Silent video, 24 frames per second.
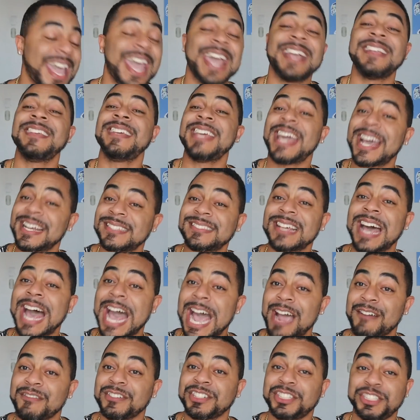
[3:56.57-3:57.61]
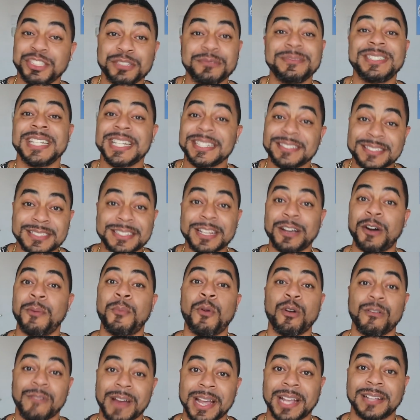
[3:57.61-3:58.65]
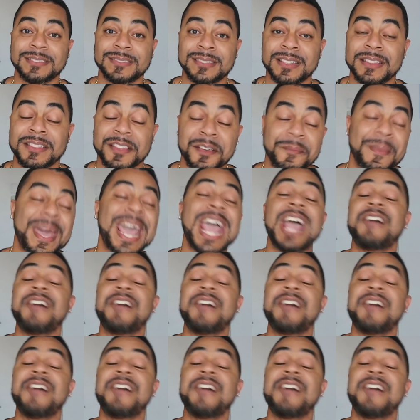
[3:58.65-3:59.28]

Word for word: And yes, Irish, you did sell more records than them.